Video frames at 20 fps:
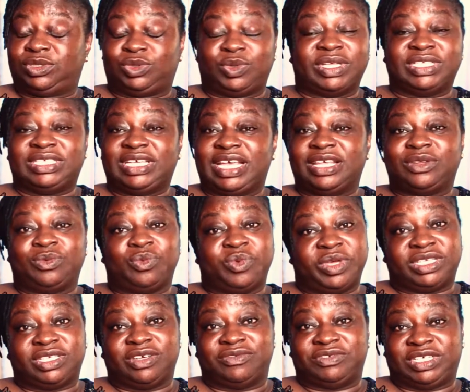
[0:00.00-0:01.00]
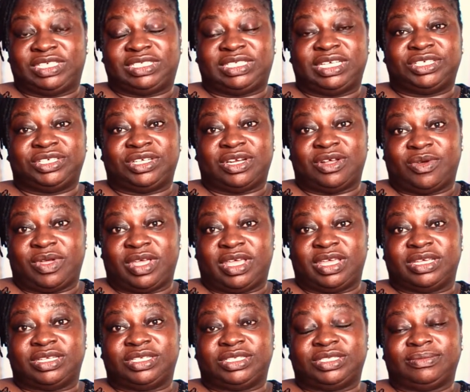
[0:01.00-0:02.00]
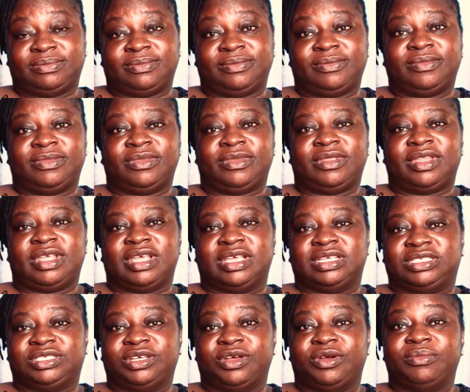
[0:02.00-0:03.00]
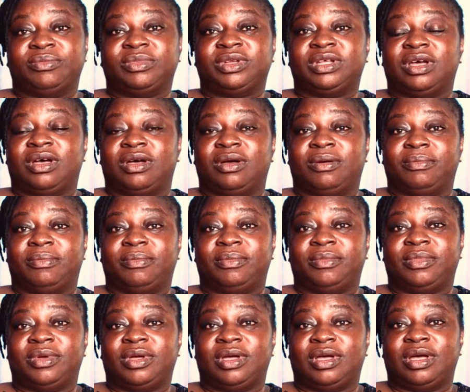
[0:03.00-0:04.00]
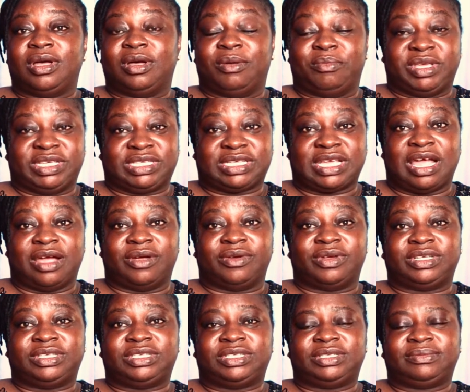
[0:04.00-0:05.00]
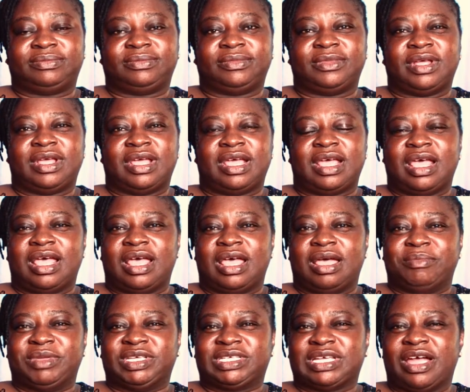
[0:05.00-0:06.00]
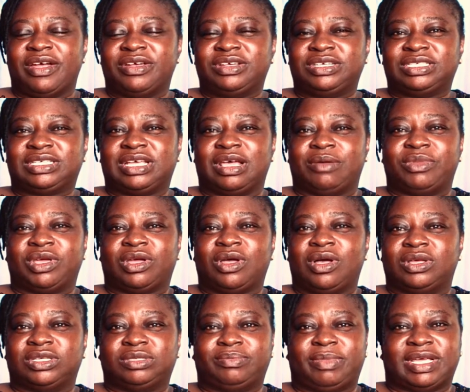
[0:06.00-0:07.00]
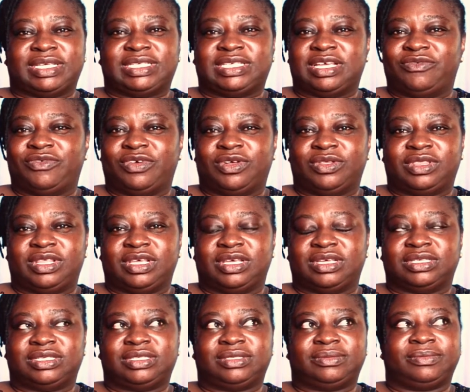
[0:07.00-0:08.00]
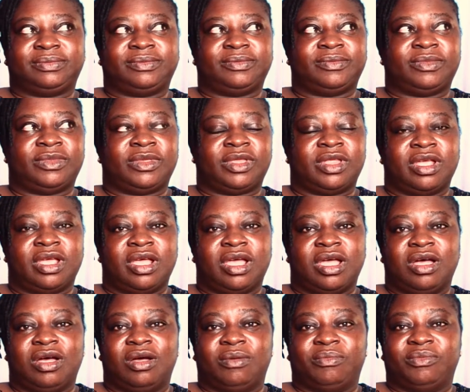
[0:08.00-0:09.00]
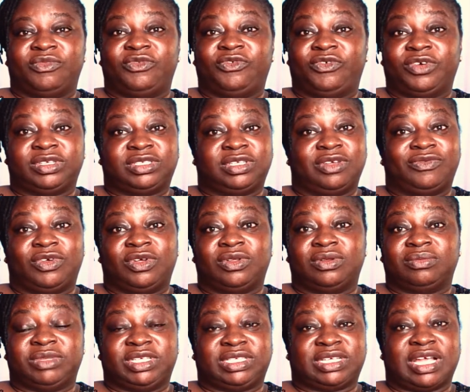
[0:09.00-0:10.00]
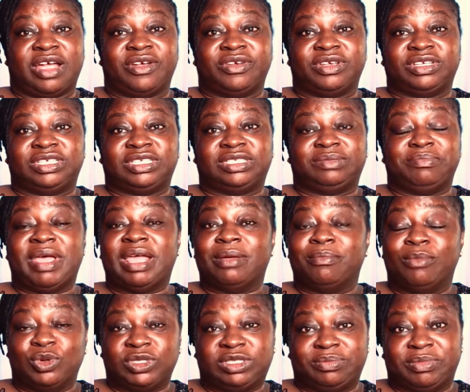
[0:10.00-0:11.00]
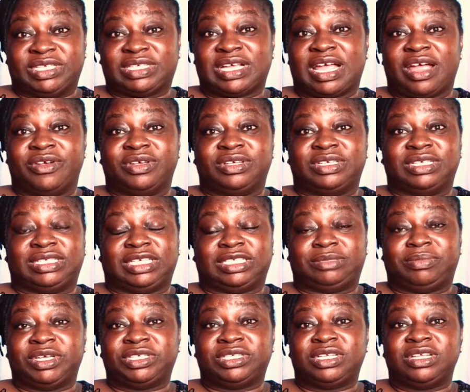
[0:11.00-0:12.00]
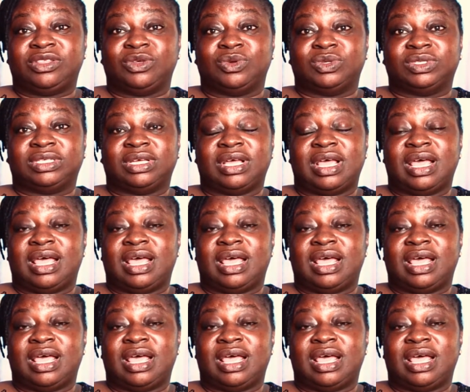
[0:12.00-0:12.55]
28 weeks of gestational age is termed um, a miscarriage. Miscarriages can be caused by several things. Um, first of all, miscarriages, most miscarriages, especially those